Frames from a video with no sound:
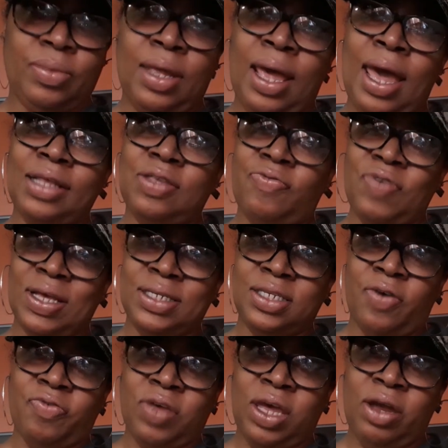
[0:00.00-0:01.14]
activate
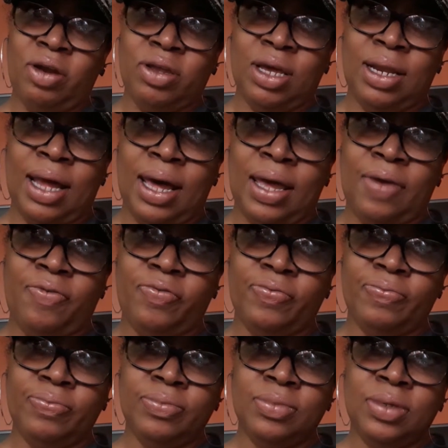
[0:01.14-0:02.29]
self-care in your life.
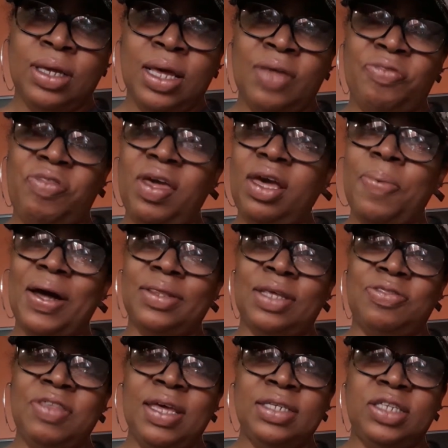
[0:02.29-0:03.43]
Think about the
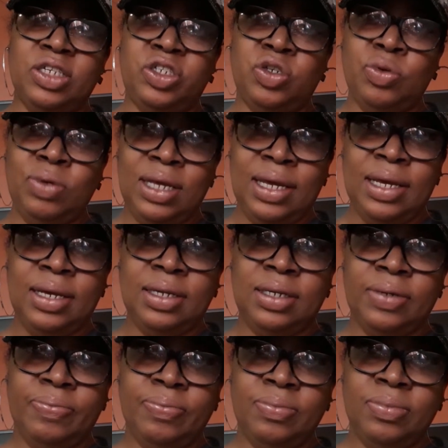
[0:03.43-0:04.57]
things that you need
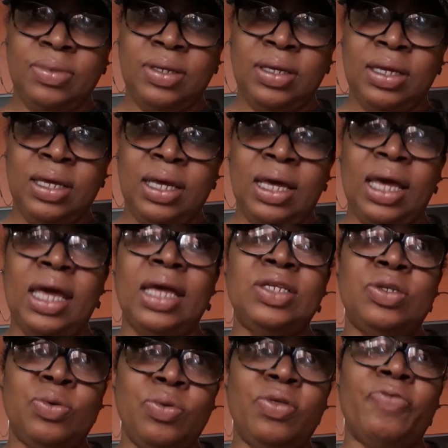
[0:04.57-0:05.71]
and
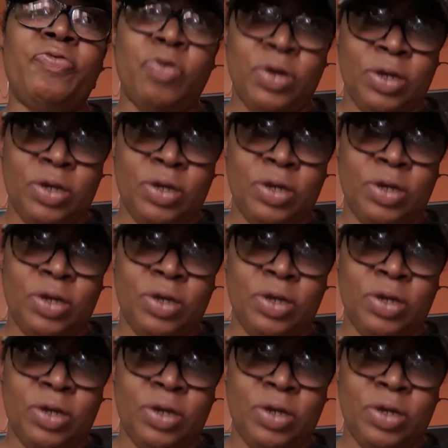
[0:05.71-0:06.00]
do them for